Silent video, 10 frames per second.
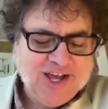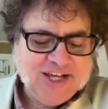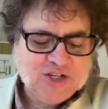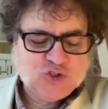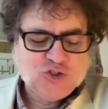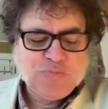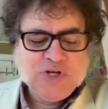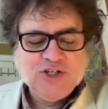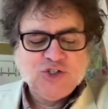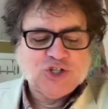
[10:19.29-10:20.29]
his
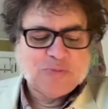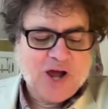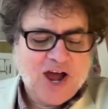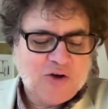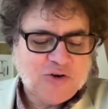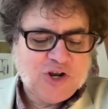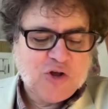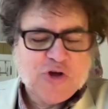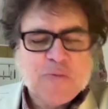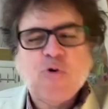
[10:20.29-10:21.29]
speech about
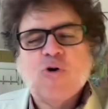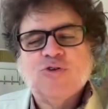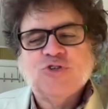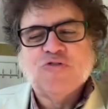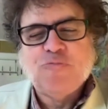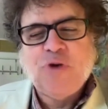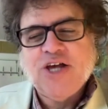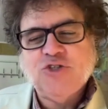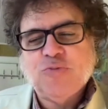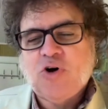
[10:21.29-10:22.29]
the importance of
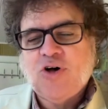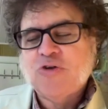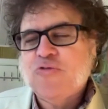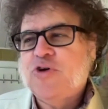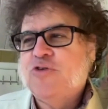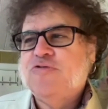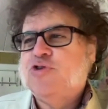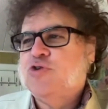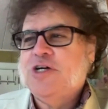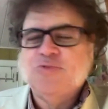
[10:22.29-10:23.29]
baseball and Field of
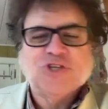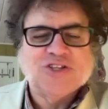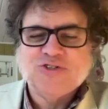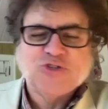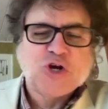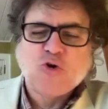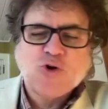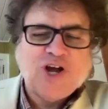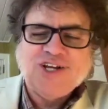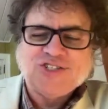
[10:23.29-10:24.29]
Dreams, like it's the
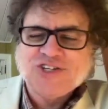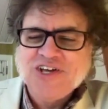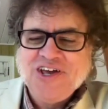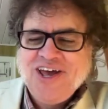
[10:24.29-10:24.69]
greatest